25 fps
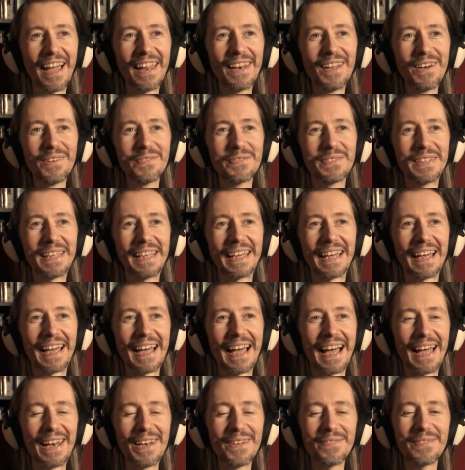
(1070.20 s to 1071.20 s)
I love
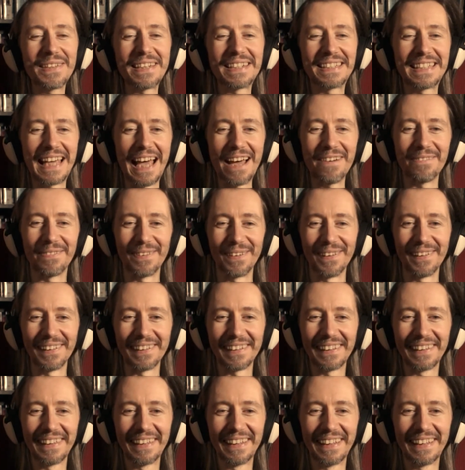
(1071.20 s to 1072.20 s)
the devil.